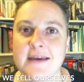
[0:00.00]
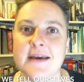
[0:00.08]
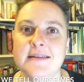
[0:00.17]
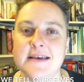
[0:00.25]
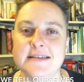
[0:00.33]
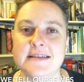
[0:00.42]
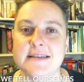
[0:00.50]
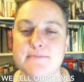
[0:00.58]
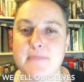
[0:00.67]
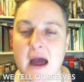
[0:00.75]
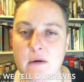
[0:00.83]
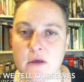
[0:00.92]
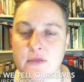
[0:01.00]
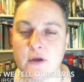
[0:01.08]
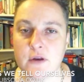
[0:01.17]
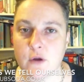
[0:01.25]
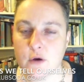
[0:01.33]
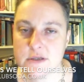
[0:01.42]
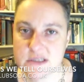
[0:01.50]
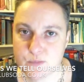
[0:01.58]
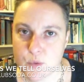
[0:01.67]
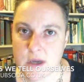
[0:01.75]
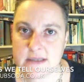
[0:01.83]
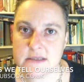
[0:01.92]
This is a marathon, not a
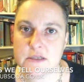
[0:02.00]
sprint.